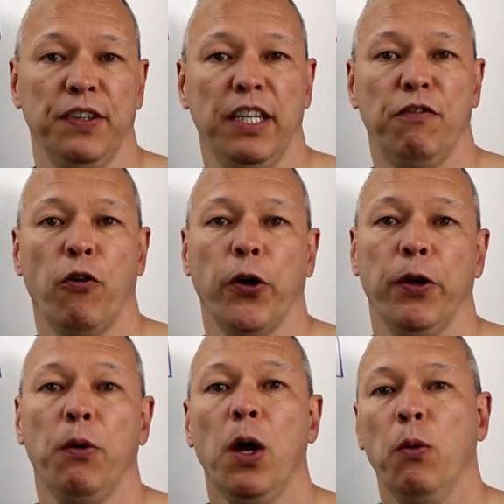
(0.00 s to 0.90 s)
feed for
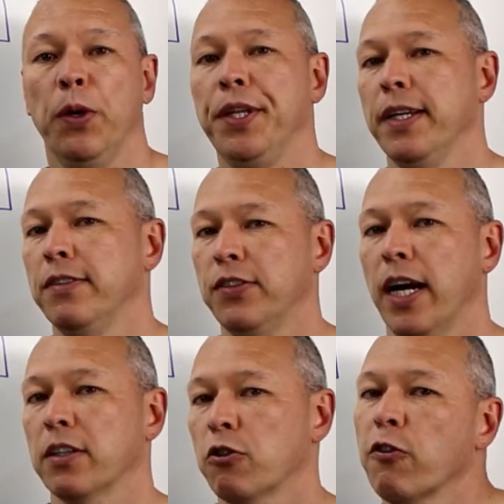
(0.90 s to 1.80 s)
you with the
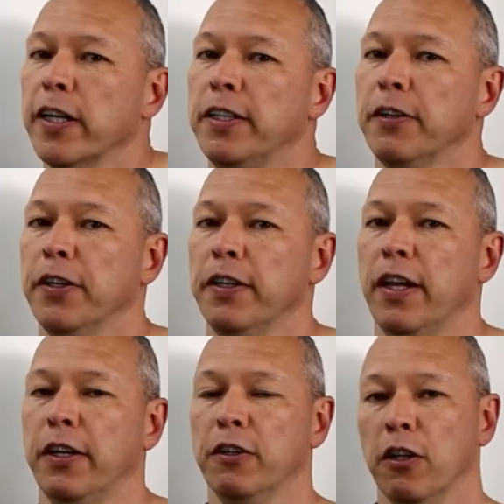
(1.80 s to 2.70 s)
exact criteria
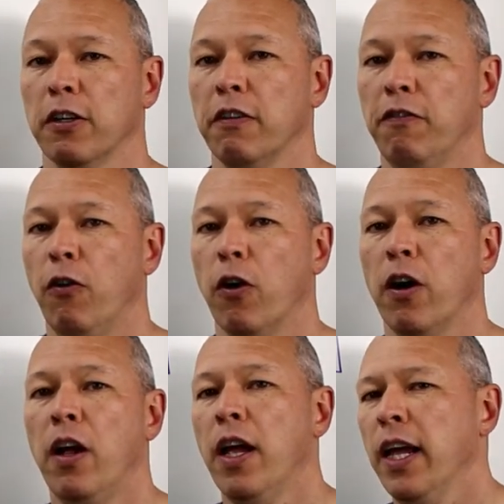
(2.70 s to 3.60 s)
that you're looking
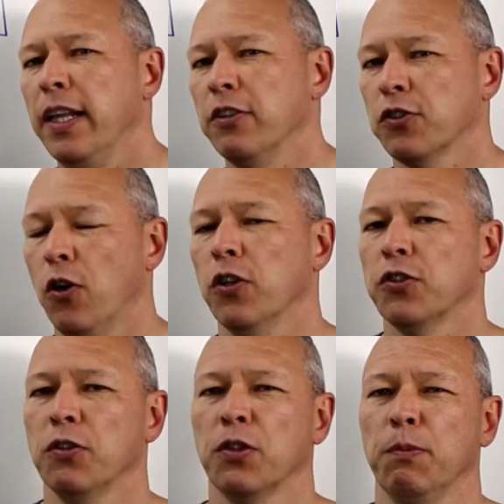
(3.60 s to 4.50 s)
for. And there's
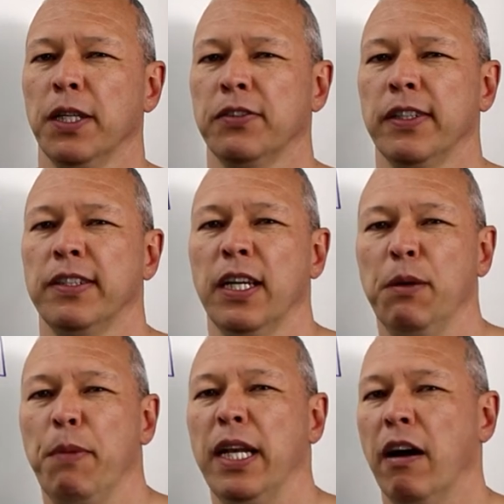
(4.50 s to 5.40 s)
also some listings that you
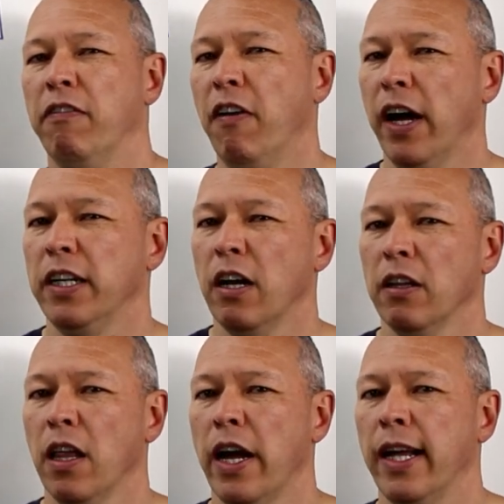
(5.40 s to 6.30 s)
may not find
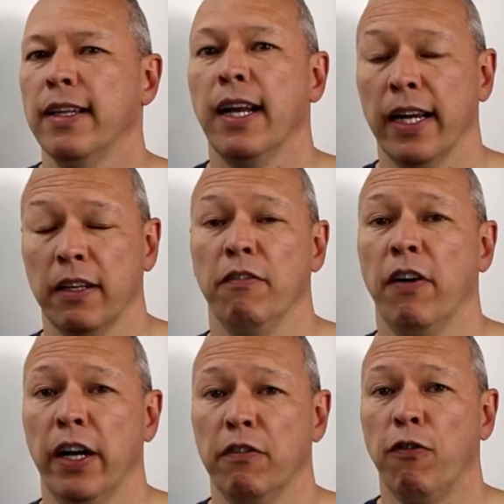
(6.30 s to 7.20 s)
online that I can
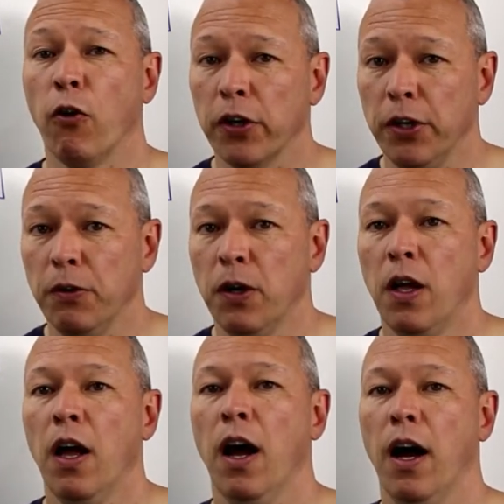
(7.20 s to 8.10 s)
find for you.
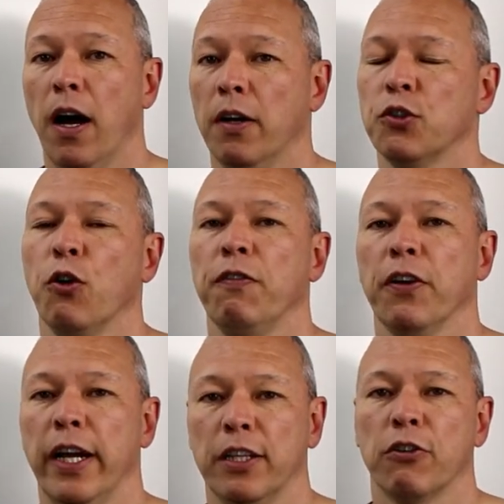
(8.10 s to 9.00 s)
So if
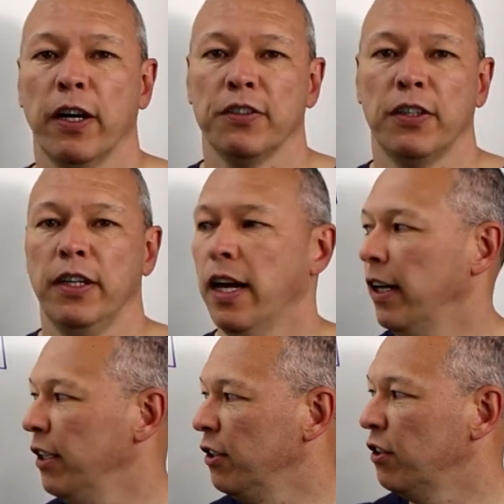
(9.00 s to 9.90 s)
you're interested in
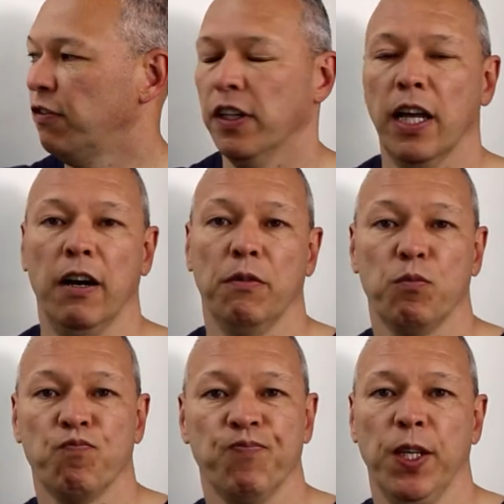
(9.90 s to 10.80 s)
that, you can just fill out
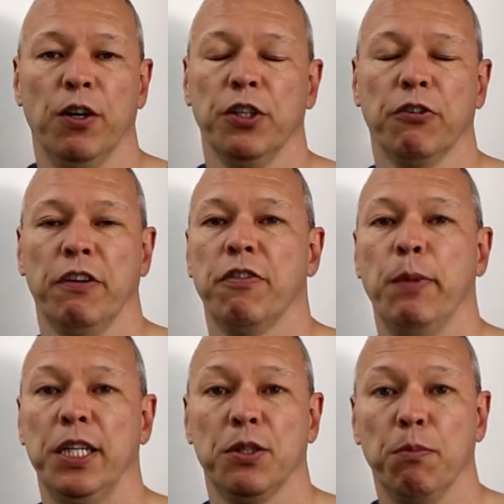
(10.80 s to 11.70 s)
your
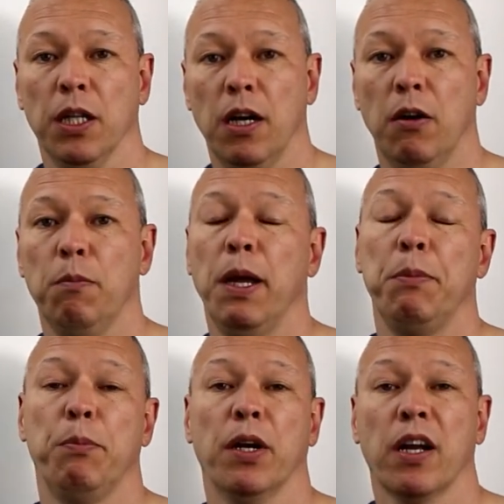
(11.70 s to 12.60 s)
information below,
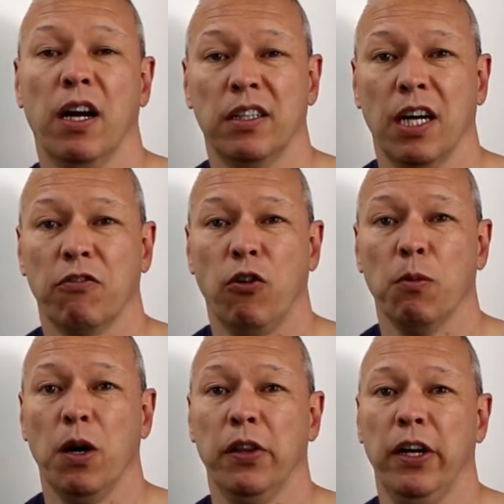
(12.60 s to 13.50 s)
maybe put a contact
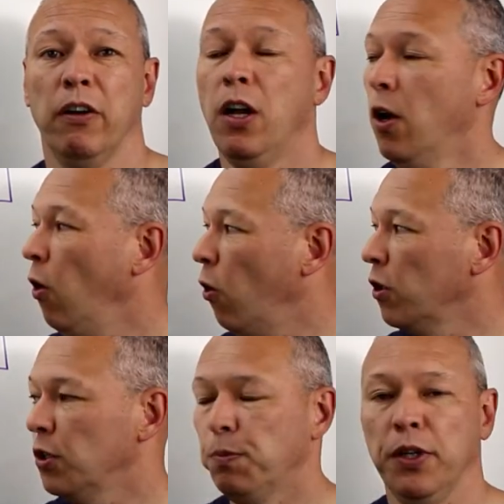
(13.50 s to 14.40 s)
form on there, or
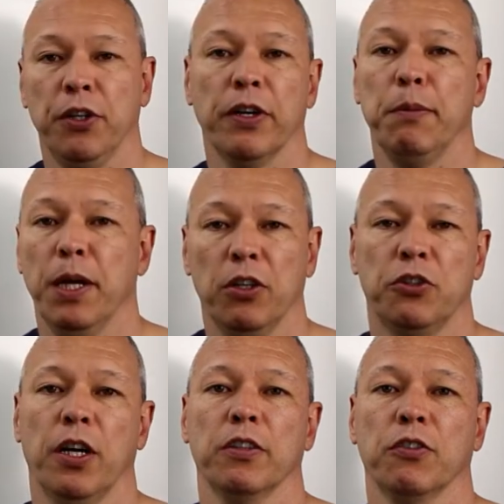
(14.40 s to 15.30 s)
just put your email
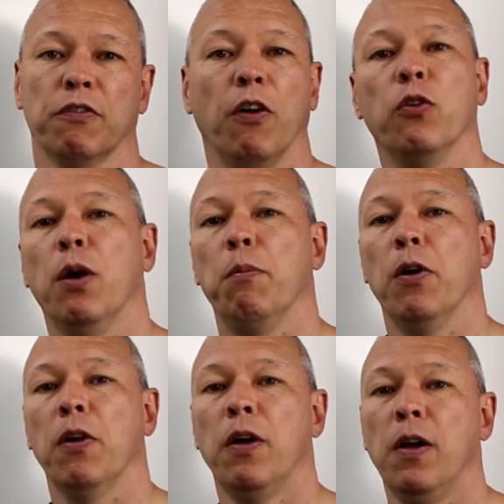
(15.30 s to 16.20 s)
address or phone
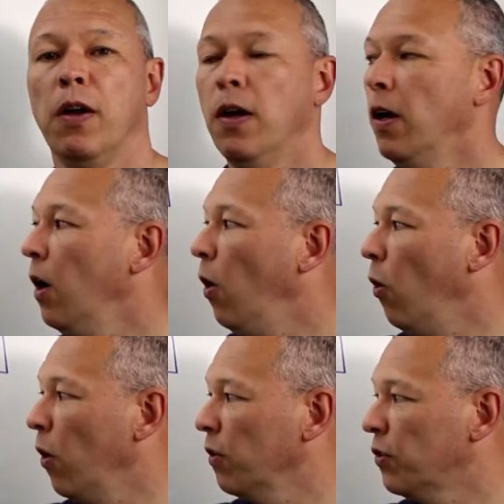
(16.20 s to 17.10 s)
number
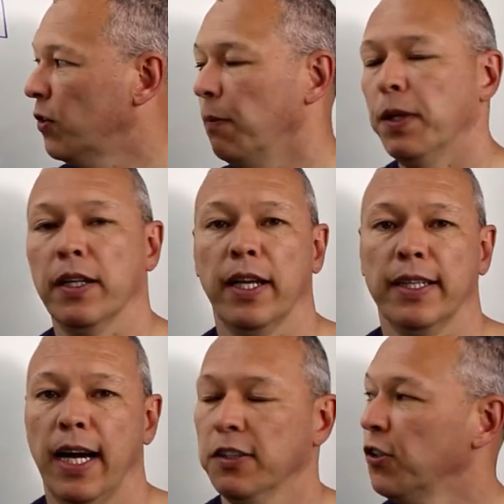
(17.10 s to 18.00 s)
or something like
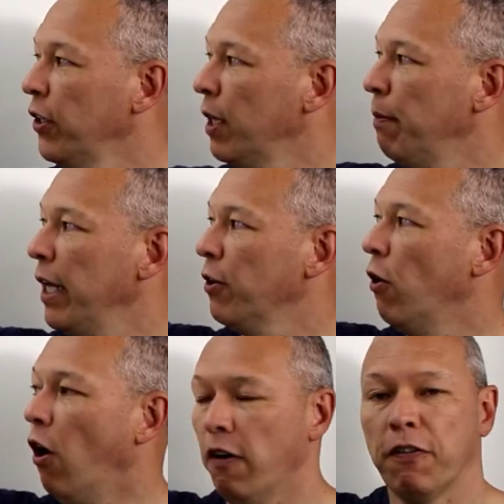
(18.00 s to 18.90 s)
that. So you're gonna make
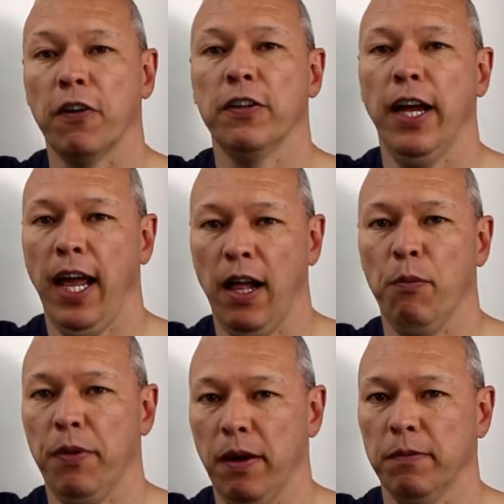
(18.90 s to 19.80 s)
your offer to
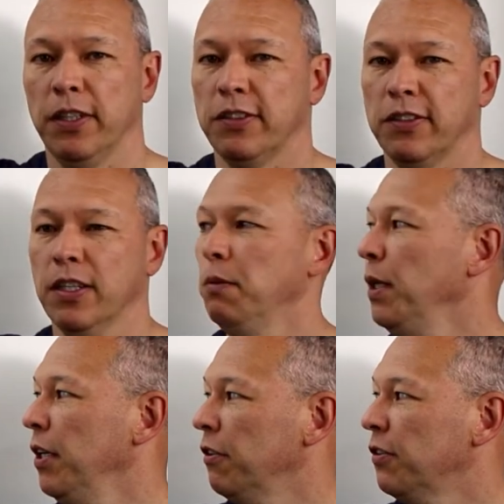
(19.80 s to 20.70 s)
help them. This is gonna be
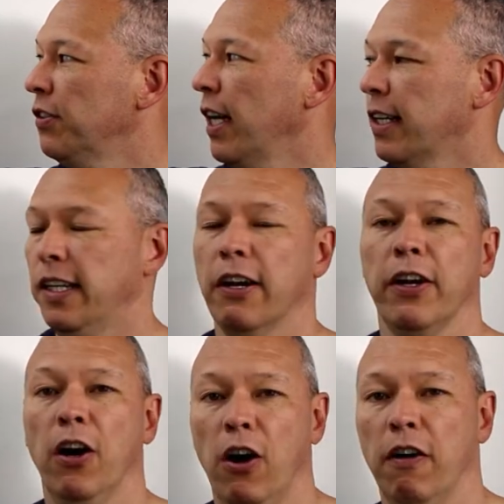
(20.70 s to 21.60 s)
your
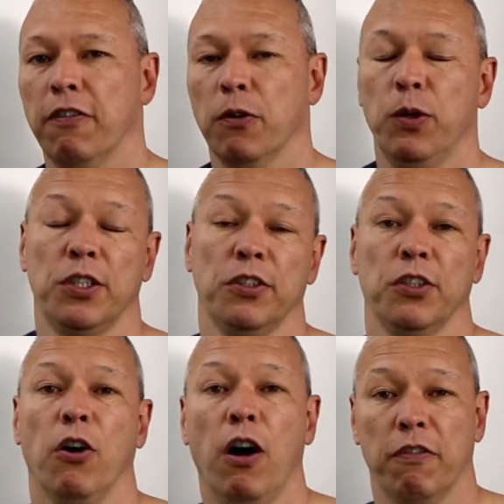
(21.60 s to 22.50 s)
secondary offer, which is
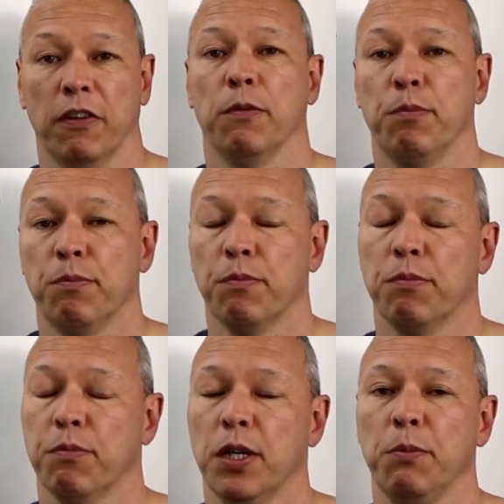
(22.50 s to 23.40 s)
your offer
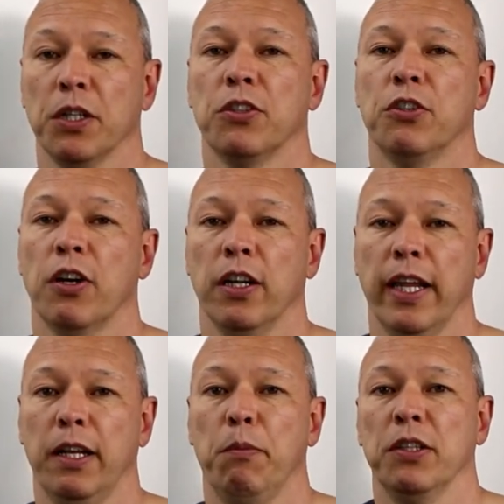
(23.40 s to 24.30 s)
pretty much to try to
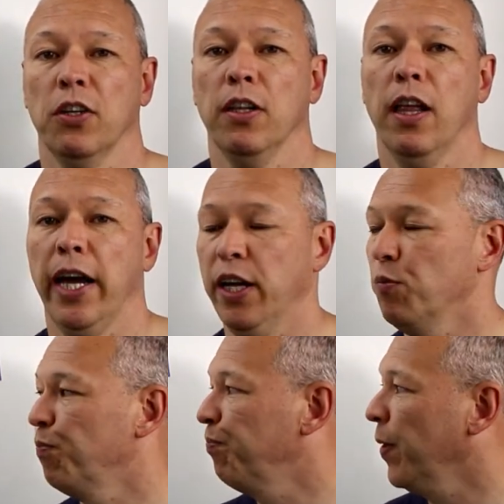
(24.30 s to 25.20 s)
land them as a client,
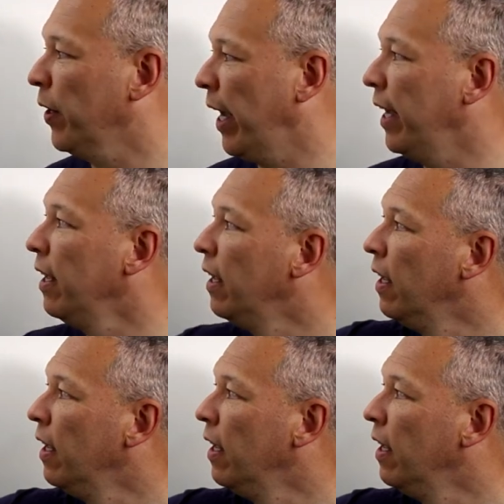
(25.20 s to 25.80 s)
okay?